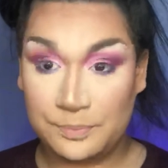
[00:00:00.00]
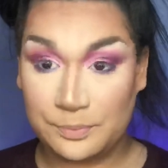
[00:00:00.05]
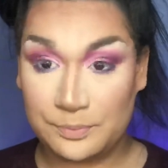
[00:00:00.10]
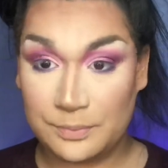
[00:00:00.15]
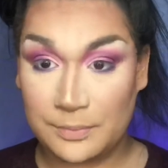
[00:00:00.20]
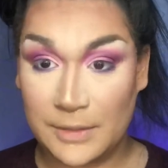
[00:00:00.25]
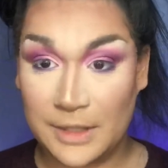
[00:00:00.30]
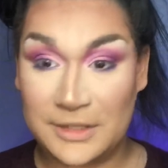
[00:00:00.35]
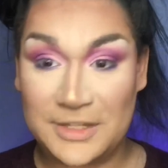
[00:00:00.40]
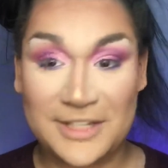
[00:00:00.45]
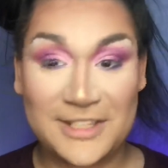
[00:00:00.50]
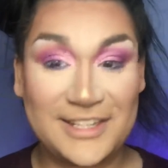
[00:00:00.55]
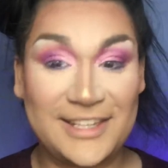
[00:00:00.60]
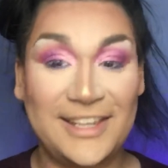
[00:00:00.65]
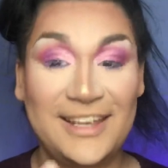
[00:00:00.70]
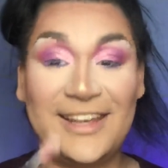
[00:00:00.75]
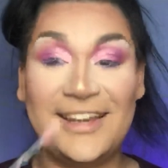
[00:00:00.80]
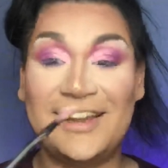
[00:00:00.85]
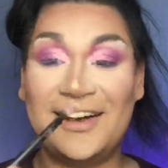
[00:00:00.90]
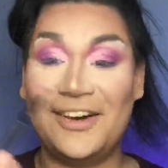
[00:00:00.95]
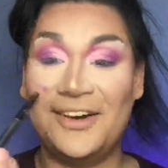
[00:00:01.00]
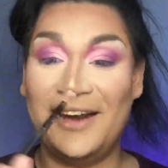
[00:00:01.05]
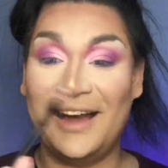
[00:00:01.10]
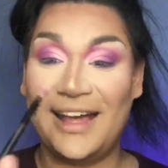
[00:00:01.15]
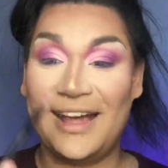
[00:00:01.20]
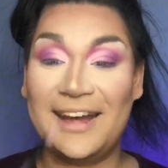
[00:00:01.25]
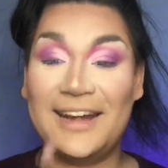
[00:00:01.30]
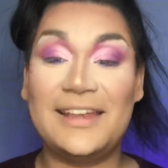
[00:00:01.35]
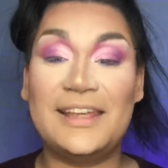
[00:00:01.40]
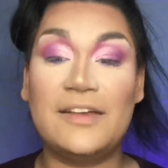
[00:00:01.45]
And just go
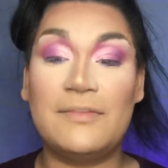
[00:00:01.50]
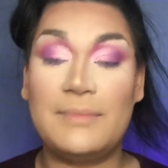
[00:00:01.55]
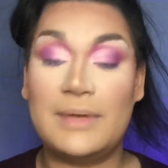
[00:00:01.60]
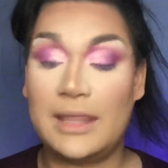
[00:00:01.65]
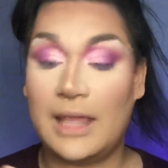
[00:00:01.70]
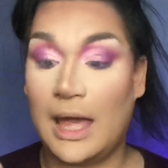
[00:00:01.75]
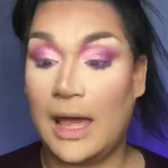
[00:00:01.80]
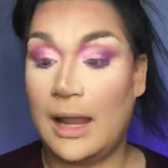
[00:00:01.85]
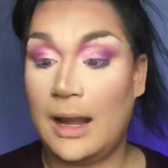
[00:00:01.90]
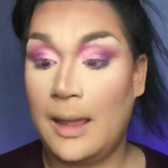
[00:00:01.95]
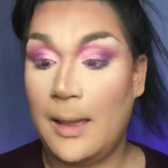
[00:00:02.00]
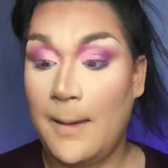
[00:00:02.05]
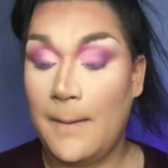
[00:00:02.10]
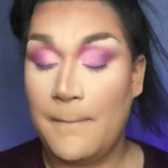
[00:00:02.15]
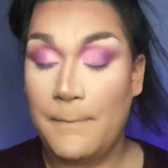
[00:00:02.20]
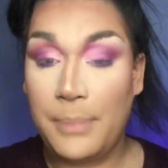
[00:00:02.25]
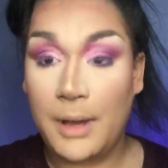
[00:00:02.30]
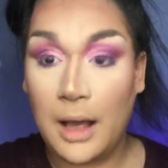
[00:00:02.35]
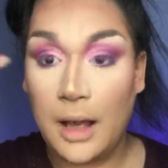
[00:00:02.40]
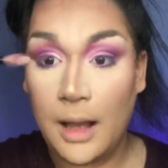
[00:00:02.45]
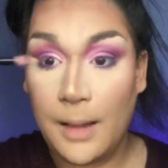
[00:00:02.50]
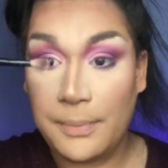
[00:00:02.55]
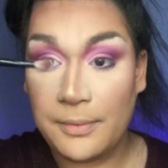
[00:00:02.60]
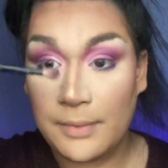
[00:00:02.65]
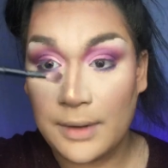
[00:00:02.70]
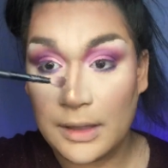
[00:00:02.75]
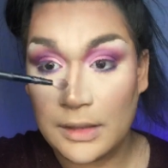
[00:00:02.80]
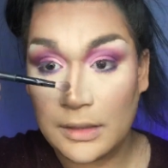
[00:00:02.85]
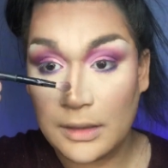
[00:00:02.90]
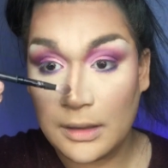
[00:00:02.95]
ahead and give me that pop
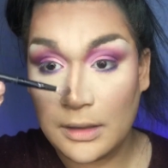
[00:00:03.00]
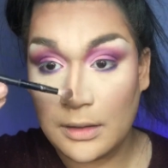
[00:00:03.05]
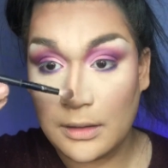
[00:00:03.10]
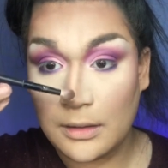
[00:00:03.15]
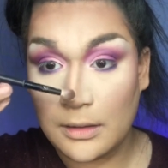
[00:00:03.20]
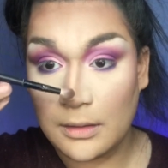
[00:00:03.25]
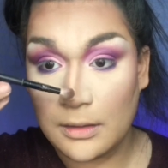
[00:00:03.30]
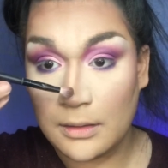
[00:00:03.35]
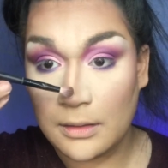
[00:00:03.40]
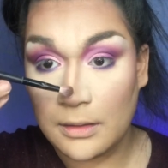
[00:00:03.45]
right there.